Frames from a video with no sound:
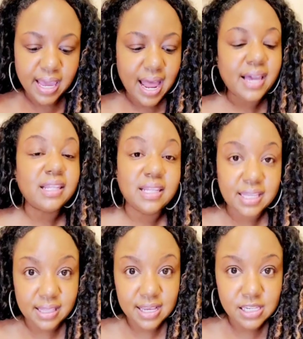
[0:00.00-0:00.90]
And I can
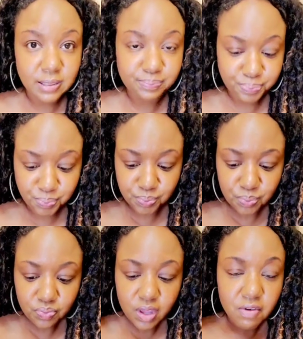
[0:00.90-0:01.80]
lick this
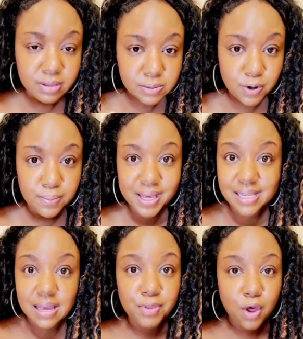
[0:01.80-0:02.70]
on the spoon
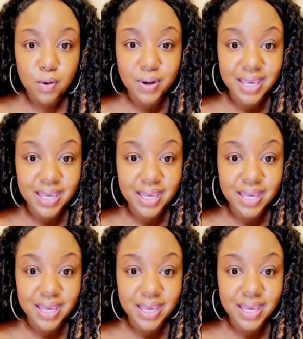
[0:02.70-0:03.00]
because I'm the only